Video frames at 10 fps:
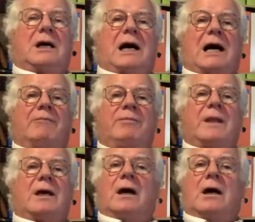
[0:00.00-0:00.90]
Um,
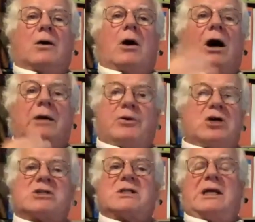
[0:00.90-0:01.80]
I
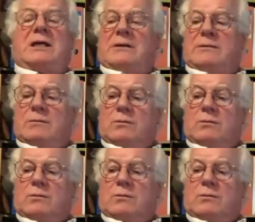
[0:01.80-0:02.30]
personally